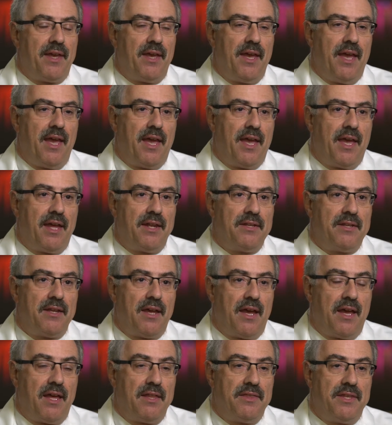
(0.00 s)
And
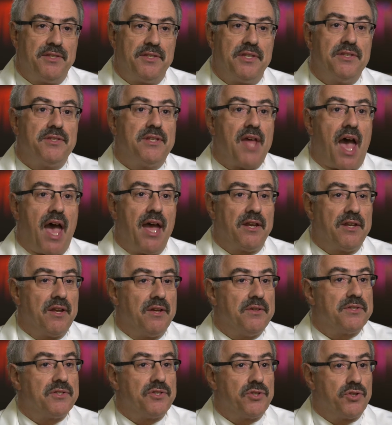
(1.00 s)
this is
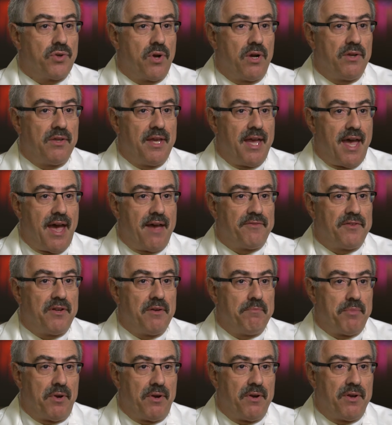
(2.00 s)
diagnosed shortly after
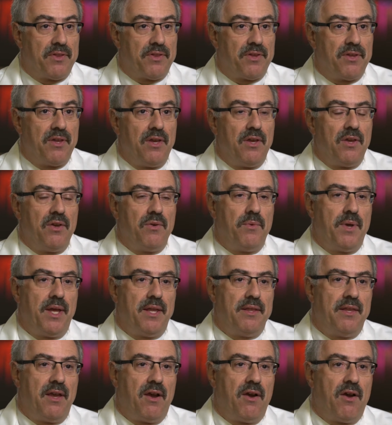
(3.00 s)
birth
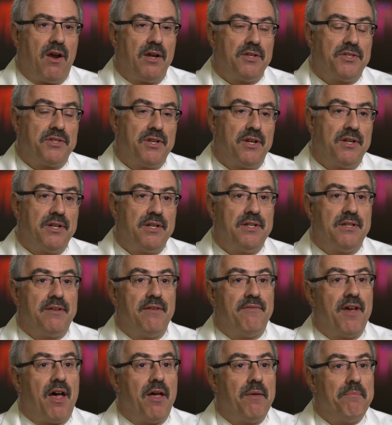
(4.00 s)
when there are certain
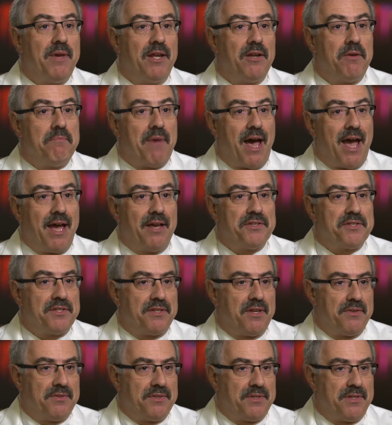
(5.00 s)
developmental
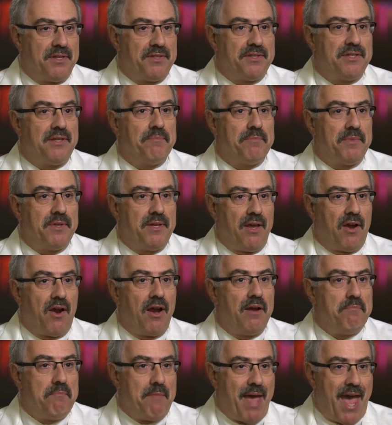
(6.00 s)
milestones that simply
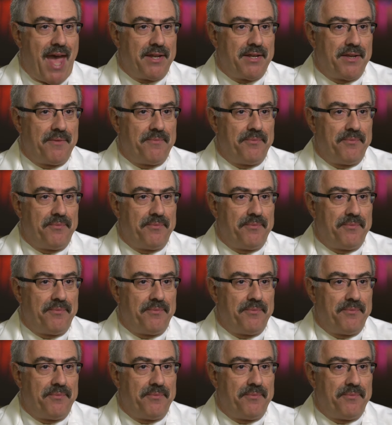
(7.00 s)
aren't met.